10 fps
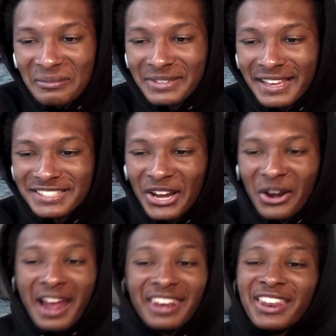Yes, sir.
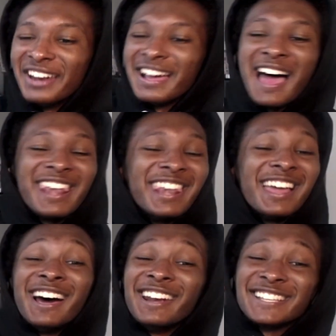I
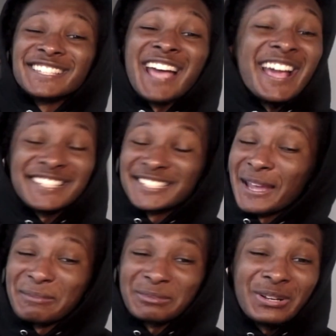love the
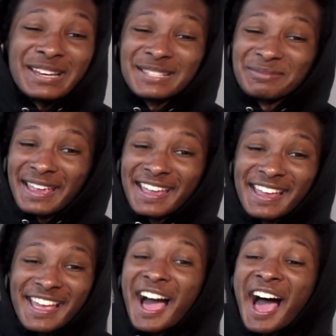sidestep threes, man.
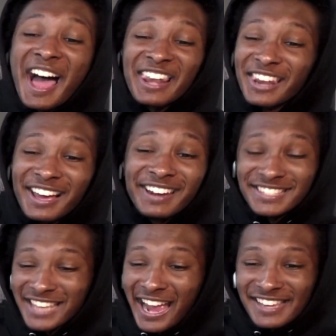I love the
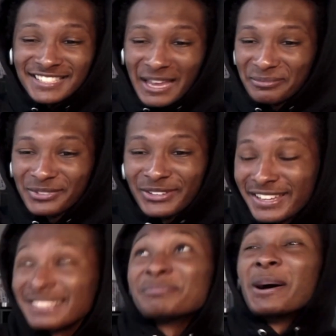sidestep
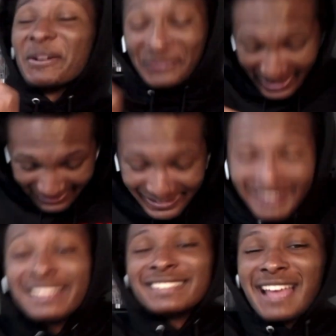threes. Pump fake.
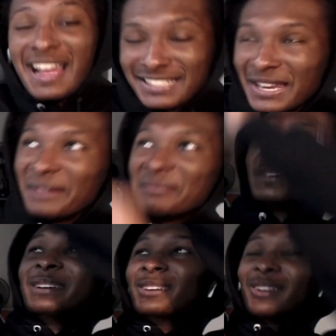
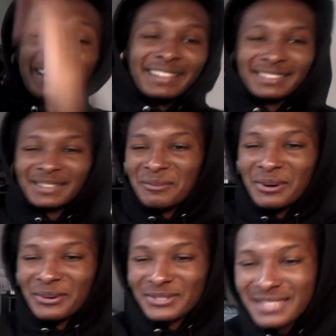Sidestep. Green. Come
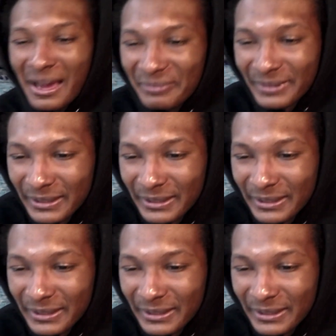on. Stop it.